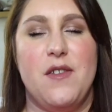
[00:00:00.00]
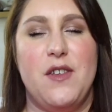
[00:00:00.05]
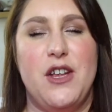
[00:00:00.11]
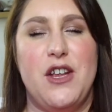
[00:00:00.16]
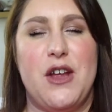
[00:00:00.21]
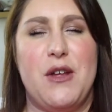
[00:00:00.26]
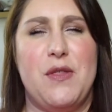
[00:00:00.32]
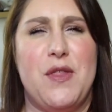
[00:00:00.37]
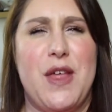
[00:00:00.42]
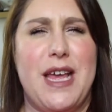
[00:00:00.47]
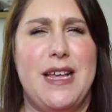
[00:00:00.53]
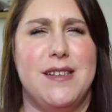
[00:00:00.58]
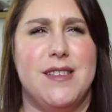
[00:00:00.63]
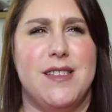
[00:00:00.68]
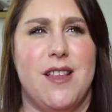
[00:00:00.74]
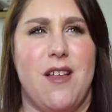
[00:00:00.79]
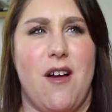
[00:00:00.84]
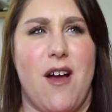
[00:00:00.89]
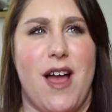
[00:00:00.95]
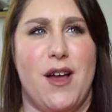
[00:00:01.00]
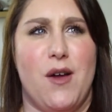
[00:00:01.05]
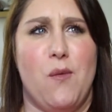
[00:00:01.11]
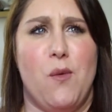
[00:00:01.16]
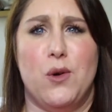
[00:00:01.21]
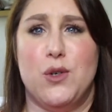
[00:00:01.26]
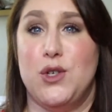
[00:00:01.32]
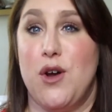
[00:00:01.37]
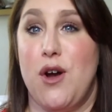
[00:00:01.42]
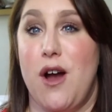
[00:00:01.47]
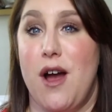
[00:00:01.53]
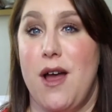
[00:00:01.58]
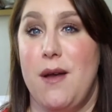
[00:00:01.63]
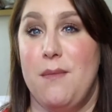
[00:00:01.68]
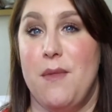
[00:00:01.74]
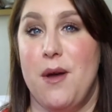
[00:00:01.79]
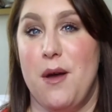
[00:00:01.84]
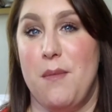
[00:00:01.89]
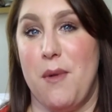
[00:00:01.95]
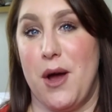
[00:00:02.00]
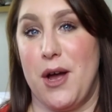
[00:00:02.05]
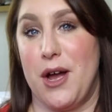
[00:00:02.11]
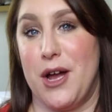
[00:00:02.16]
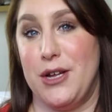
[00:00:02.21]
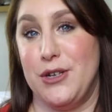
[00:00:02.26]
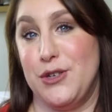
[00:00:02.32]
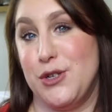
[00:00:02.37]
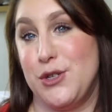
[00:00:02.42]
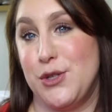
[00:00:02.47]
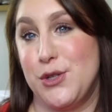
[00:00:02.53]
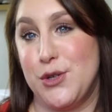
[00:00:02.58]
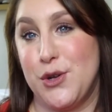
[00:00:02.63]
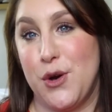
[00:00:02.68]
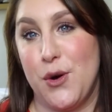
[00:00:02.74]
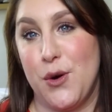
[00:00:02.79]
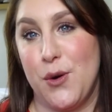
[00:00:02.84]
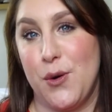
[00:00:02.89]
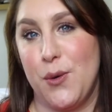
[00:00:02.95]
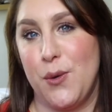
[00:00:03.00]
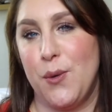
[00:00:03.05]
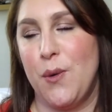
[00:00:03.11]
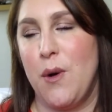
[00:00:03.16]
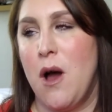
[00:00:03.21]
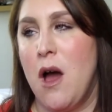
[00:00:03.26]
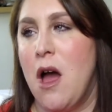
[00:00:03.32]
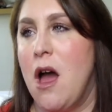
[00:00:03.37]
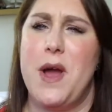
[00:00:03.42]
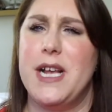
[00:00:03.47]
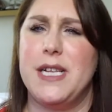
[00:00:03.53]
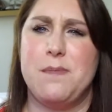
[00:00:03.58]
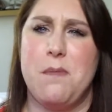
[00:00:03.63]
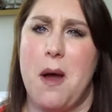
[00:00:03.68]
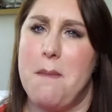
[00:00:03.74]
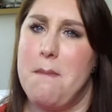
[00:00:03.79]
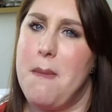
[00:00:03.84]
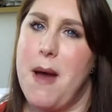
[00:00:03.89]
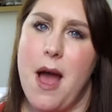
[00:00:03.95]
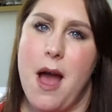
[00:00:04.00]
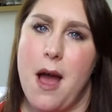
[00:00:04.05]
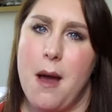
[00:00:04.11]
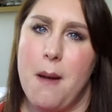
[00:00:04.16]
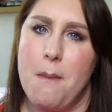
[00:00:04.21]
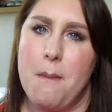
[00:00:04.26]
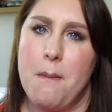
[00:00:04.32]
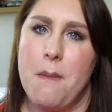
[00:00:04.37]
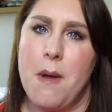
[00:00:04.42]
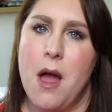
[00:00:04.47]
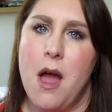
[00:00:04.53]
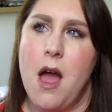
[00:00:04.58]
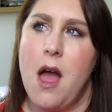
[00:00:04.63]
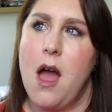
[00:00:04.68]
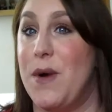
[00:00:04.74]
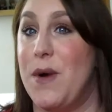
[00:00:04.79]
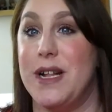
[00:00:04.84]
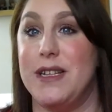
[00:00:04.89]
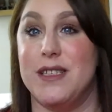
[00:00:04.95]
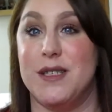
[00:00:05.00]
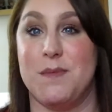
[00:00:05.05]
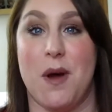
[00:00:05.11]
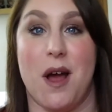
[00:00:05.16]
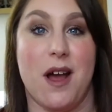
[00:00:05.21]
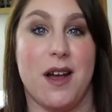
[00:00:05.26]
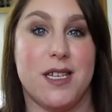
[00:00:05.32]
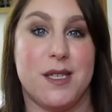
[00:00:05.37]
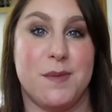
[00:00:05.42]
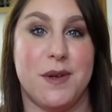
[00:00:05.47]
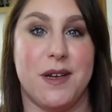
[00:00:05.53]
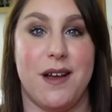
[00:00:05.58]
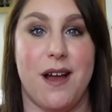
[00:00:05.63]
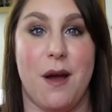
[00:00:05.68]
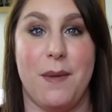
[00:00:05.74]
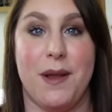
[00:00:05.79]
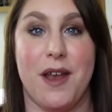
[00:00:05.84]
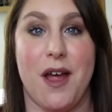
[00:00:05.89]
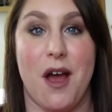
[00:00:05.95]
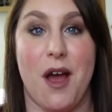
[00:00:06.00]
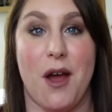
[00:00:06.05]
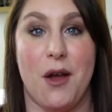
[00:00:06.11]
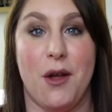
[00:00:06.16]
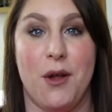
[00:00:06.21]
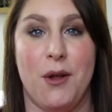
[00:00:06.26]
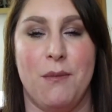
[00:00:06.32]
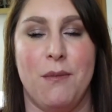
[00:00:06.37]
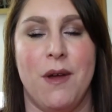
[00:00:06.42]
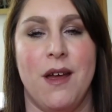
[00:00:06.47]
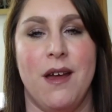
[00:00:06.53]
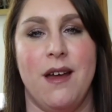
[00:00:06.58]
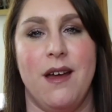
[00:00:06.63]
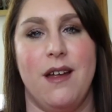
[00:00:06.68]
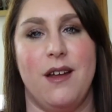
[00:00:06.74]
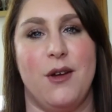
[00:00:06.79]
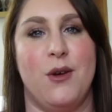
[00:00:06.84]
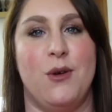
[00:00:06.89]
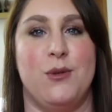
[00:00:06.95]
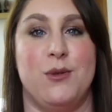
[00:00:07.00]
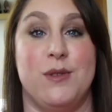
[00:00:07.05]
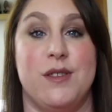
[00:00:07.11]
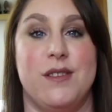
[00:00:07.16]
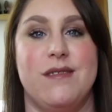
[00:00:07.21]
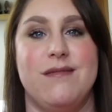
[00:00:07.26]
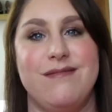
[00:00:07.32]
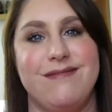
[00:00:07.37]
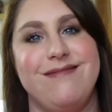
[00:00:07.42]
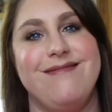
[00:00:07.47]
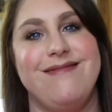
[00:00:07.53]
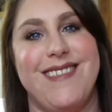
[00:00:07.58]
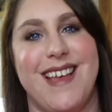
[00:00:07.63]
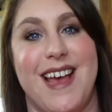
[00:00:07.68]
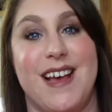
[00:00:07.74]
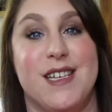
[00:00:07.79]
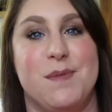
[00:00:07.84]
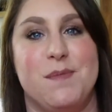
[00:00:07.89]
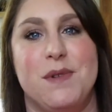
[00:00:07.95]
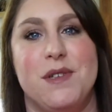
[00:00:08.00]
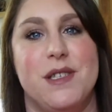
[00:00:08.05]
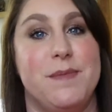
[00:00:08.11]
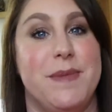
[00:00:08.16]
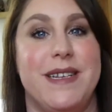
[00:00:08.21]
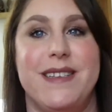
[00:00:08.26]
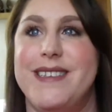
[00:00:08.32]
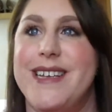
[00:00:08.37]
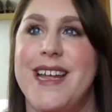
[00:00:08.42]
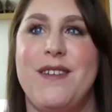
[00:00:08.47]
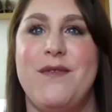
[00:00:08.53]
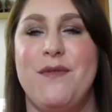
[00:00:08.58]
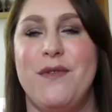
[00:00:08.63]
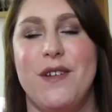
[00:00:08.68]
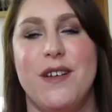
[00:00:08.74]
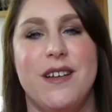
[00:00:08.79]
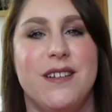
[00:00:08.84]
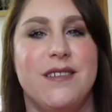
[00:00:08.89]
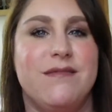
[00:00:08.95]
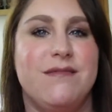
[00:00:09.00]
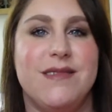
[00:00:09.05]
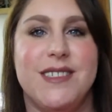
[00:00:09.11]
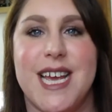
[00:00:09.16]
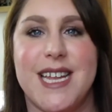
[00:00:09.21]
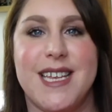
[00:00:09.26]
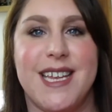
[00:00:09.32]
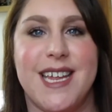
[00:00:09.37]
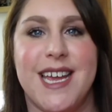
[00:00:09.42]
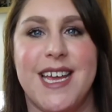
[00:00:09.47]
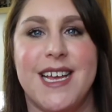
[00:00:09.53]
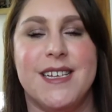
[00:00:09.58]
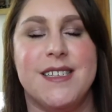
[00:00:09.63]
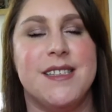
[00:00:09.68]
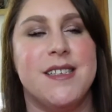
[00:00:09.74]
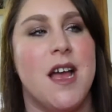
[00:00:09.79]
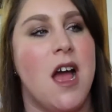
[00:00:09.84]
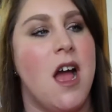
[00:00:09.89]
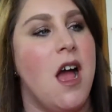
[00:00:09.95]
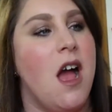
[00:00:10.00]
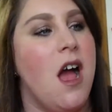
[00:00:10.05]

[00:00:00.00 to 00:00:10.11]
You know things like what time am I going to school, where's my mum, when's my husband coming home, of course their husband's been dead for 10 years,